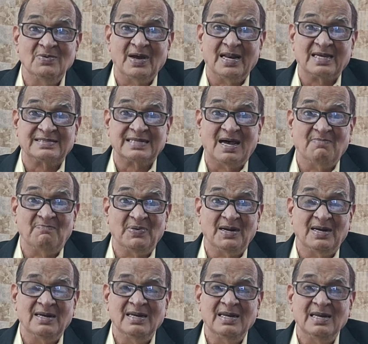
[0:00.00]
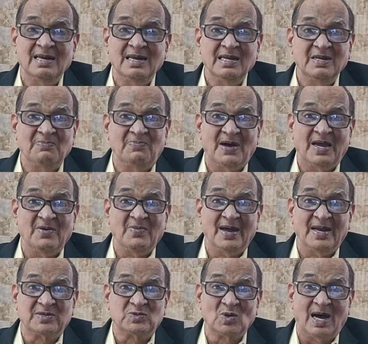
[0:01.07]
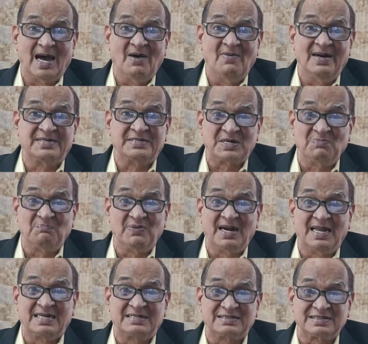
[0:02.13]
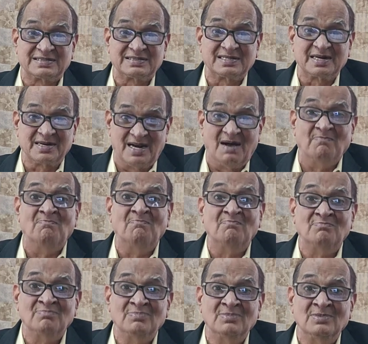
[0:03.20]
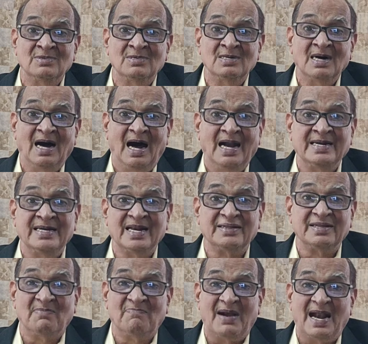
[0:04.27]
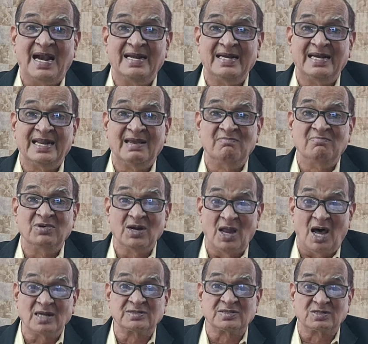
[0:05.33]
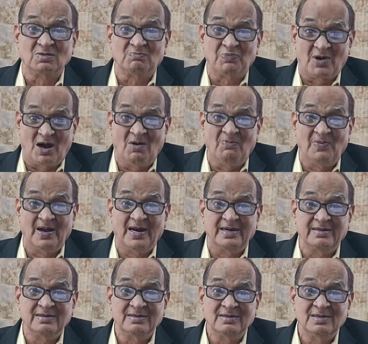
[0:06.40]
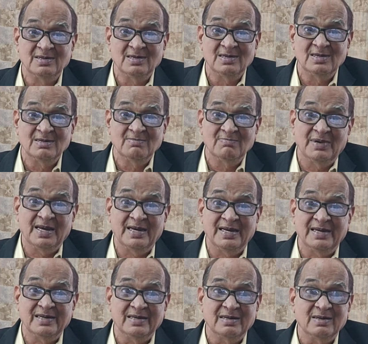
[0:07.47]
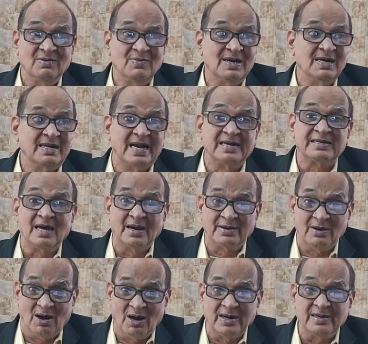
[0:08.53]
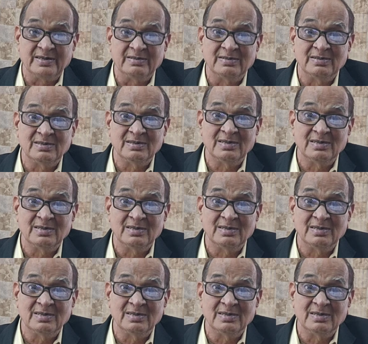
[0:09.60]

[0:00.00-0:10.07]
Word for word: For example, if I were to have a triple X rum under the brand name Lost to Profit, many will get annoyed.